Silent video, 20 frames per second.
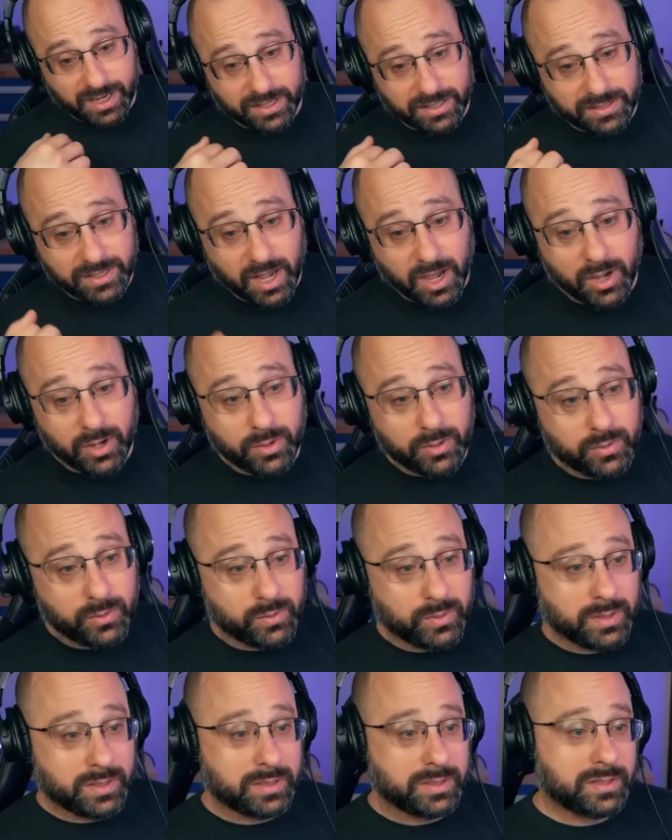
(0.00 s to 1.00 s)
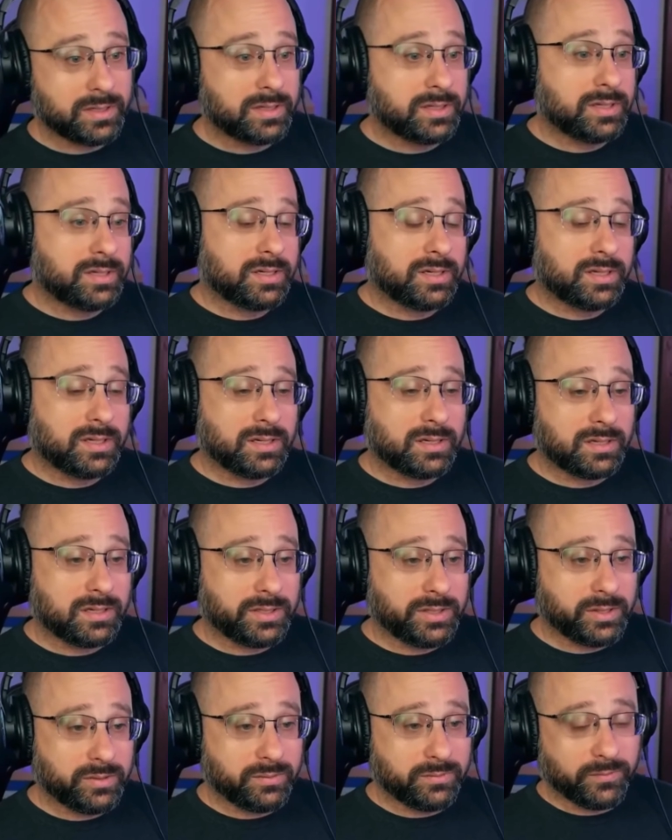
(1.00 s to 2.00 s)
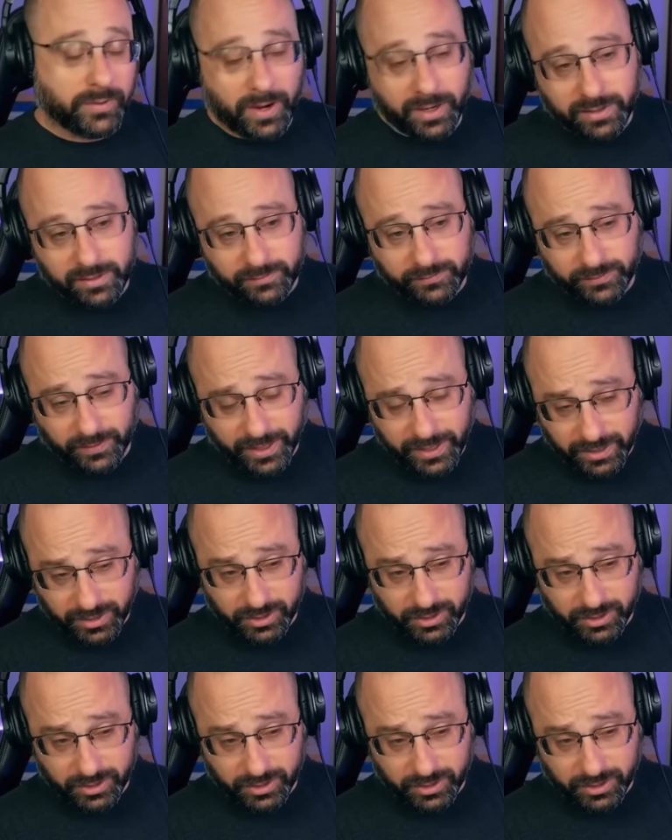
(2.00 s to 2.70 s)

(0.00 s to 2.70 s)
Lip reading: no, you fried the flight